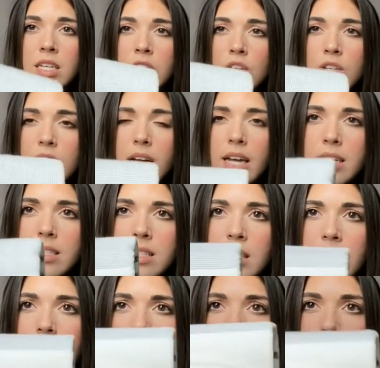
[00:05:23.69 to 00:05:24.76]
You can kind of
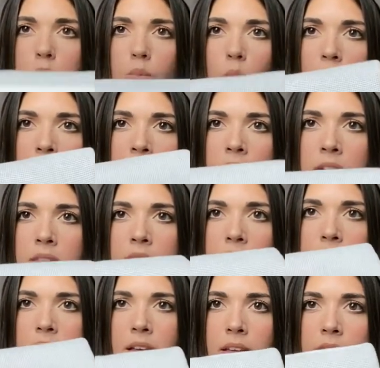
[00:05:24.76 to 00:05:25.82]
see it's white and then
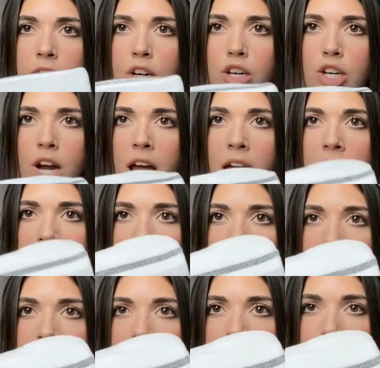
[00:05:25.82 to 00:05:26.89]
it's got like gray and
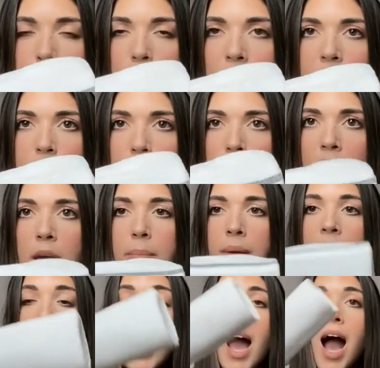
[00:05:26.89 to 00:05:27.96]
like a deep gray
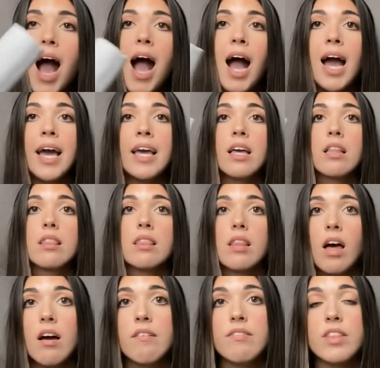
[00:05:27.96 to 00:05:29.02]
stripe. I
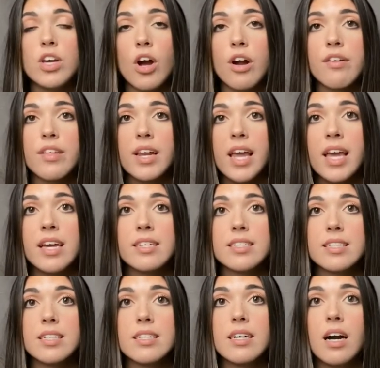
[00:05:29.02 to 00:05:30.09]
love the Hearth and
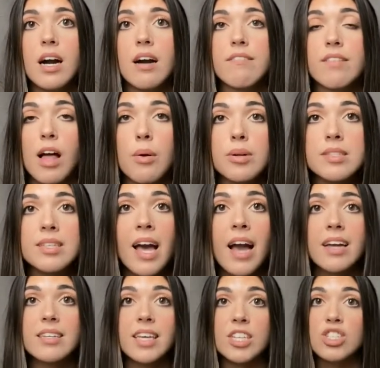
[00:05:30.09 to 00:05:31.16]
Hand uh, flour
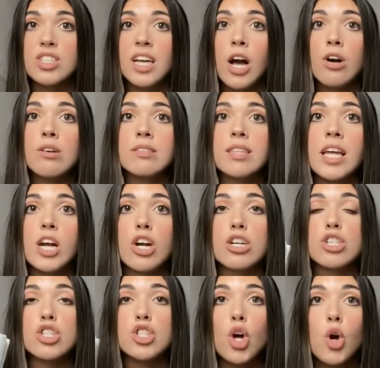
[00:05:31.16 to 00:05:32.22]
sack kitchen towels. They are
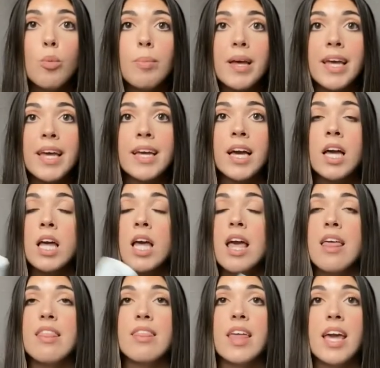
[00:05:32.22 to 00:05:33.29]
so big.
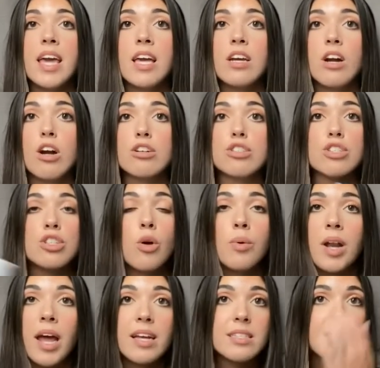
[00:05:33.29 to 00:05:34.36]
They are so
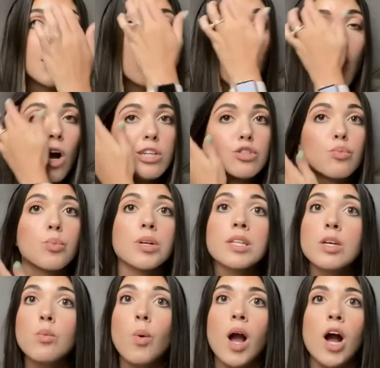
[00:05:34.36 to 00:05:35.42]
nice. They wash
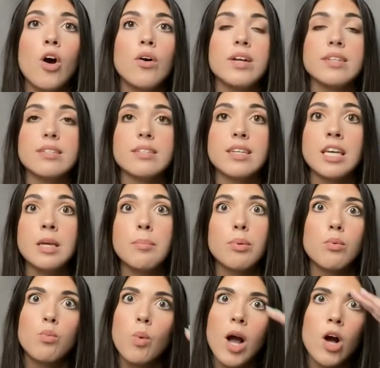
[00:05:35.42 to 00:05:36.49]
really well and keep
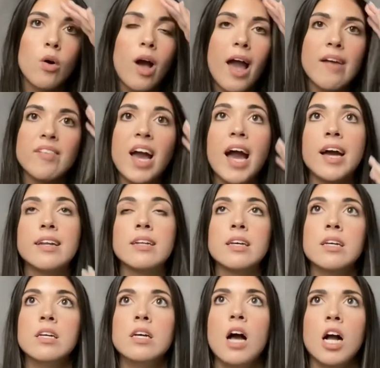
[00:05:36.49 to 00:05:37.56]
well. I've had
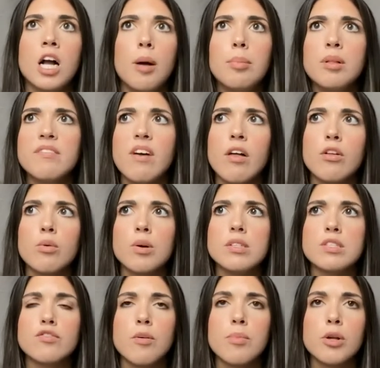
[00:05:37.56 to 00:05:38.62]
a couple of other
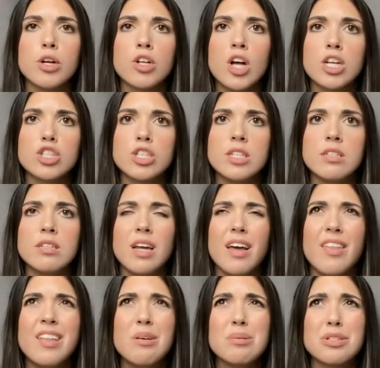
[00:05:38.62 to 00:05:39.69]
ones from their collection. I
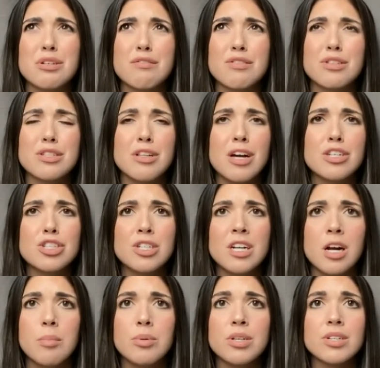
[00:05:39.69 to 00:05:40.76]
think it was their first collection a
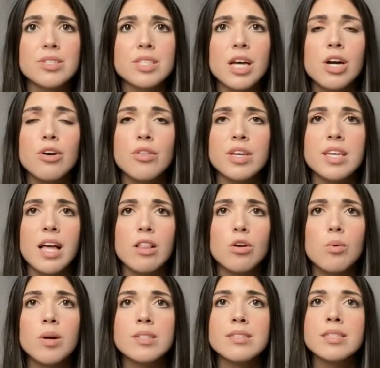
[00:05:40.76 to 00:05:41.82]
couple years ago, the yellow
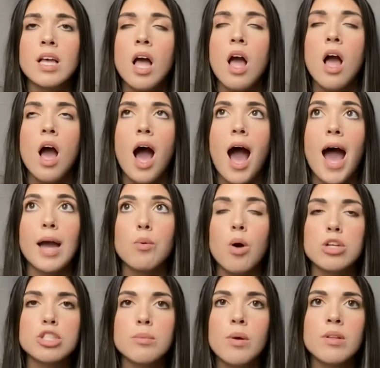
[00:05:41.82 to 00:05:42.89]
ones. I
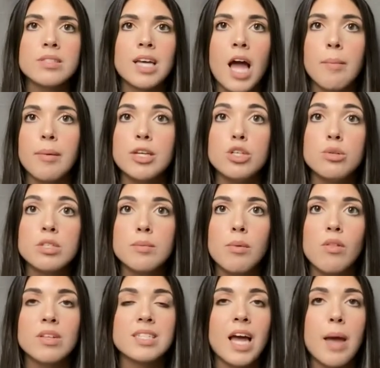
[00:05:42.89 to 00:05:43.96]
wash them all the time. I use them
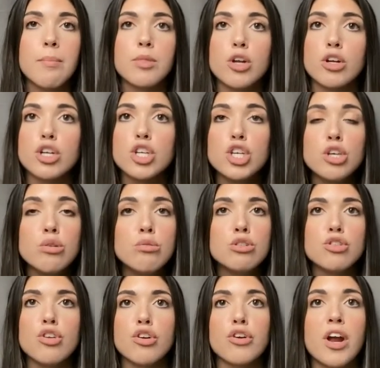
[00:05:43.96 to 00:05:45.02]
all the time. They're
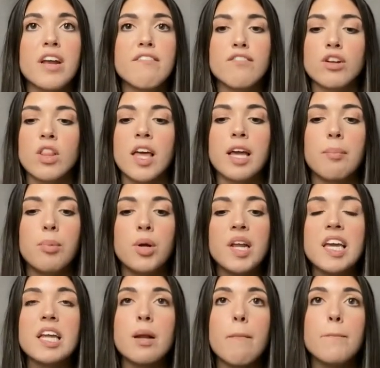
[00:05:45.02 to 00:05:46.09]
huge. They're great for like
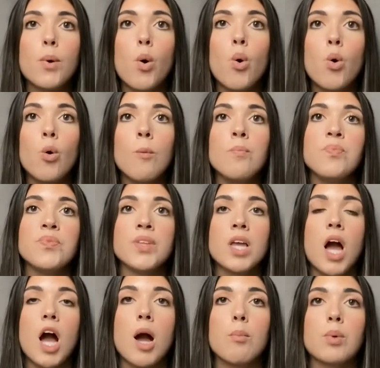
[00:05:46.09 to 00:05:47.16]
putting in a bowl
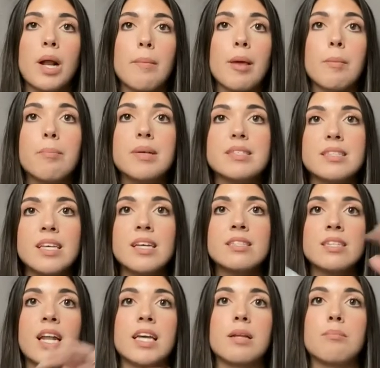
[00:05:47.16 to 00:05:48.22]
um, when I make
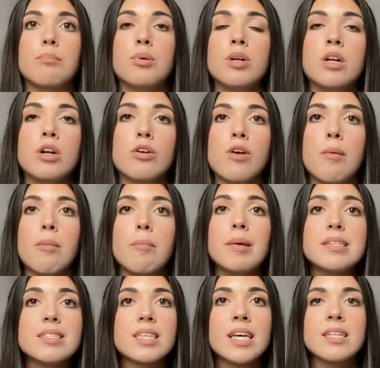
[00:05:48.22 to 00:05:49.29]
biscuits, and I can put it around my
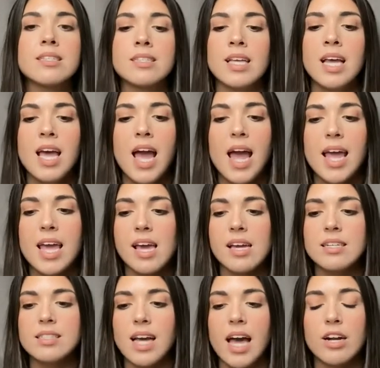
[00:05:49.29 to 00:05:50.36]
biscuits.
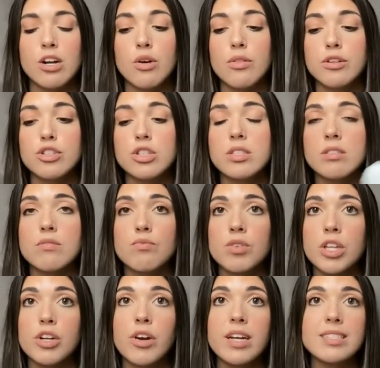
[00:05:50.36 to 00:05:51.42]
And I don't know, they're just
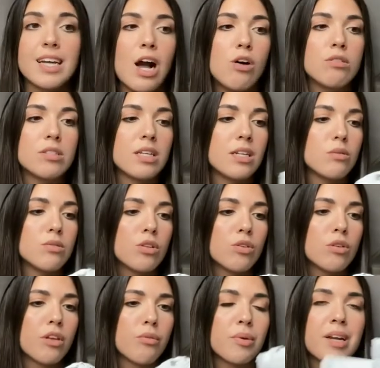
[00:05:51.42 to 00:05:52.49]
really great towels, and they're
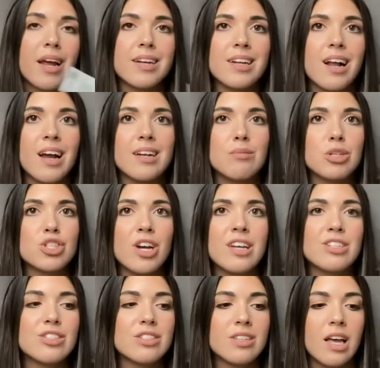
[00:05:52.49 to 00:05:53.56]
only three ninety-nine, which I
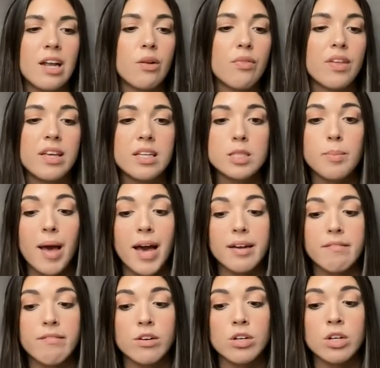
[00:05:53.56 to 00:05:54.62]
just, I don't think is
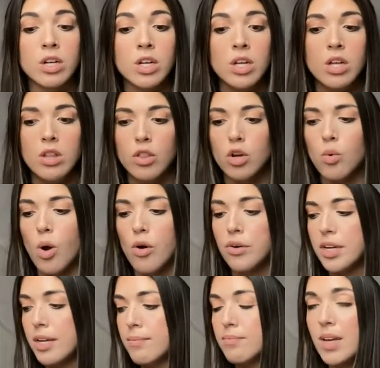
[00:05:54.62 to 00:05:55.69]
bad for the
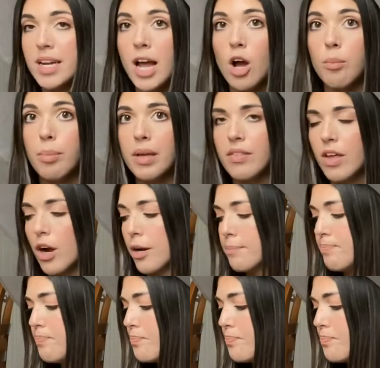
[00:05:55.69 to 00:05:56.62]
quality and how big they are.